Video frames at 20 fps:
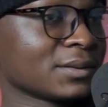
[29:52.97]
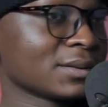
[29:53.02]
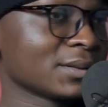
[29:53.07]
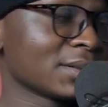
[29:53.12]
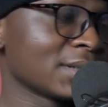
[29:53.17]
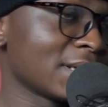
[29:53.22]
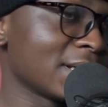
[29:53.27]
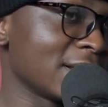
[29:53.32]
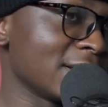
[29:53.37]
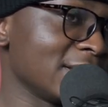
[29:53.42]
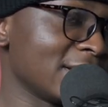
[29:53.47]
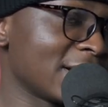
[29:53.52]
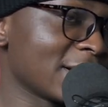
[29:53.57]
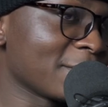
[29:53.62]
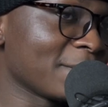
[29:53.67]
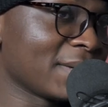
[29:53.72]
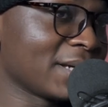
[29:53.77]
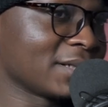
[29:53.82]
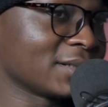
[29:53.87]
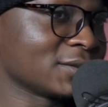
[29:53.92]
a young
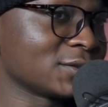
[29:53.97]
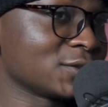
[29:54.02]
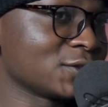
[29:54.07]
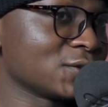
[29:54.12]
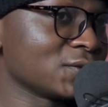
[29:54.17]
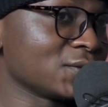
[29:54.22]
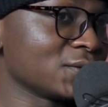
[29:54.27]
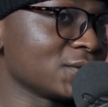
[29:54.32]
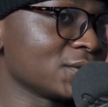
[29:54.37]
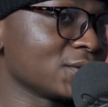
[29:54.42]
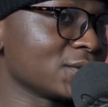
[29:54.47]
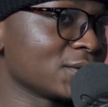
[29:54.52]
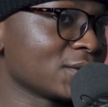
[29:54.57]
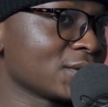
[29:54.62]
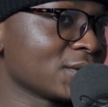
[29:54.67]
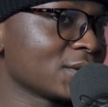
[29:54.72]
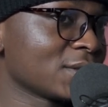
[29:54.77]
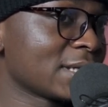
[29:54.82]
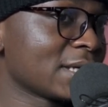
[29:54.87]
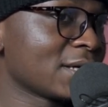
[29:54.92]
man to
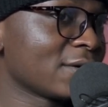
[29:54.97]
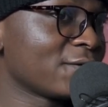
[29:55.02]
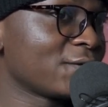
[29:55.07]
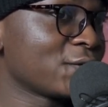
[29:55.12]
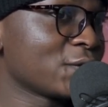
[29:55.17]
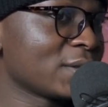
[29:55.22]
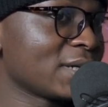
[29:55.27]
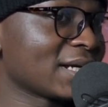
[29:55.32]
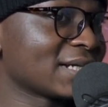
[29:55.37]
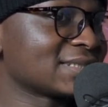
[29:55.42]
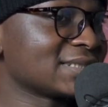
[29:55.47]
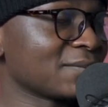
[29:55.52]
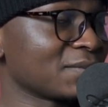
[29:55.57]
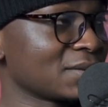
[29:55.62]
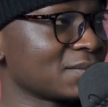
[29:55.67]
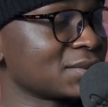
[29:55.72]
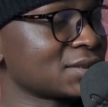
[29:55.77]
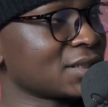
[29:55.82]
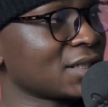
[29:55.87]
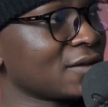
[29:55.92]
fully accept
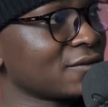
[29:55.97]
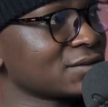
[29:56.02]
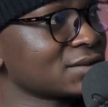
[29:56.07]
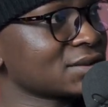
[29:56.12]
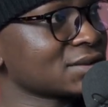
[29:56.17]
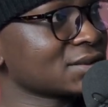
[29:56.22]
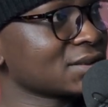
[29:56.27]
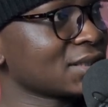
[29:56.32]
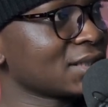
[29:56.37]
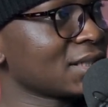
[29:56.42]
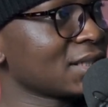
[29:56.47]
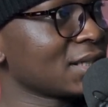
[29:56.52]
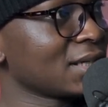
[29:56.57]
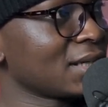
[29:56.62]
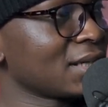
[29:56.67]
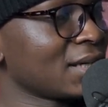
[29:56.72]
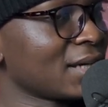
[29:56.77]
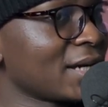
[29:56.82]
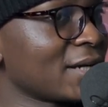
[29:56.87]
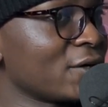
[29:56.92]
themselves
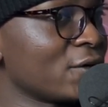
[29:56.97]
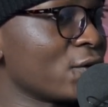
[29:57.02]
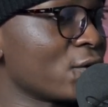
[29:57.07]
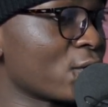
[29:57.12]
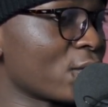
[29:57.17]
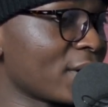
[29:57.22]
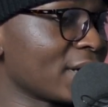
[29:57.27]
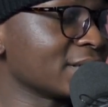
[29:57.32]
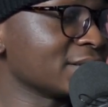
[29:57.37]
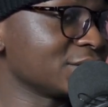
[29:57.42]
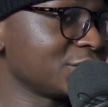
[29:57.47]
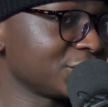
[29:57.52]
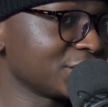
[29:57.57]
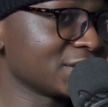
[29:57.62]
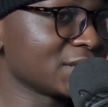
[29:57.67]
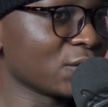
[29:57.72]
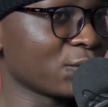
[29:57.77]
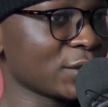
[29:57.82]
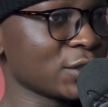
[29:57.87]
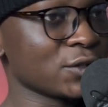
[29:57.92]
and run shit
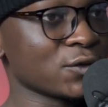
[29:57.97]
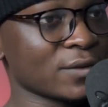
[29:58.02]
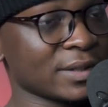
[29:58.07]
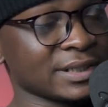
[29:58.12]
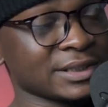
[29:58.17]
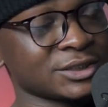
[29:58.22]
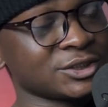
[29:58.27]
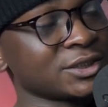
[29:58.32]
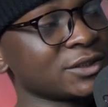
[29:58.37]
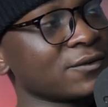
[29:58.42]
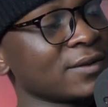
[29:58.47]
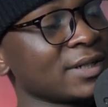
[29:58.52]
the way you're running shit right